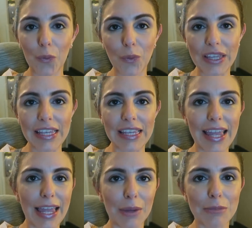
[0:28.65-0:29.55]
We
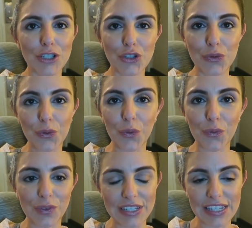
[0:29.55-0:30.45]
came to
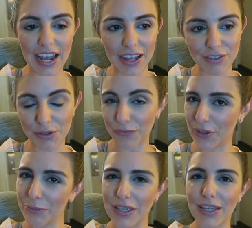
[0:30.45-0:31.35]
visit, I have some
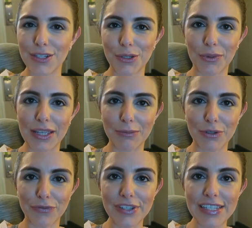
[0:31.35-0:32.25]
family here, so we came
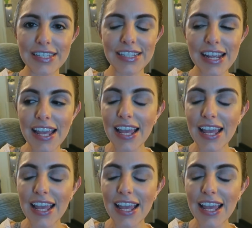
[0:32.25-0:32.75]
to visit.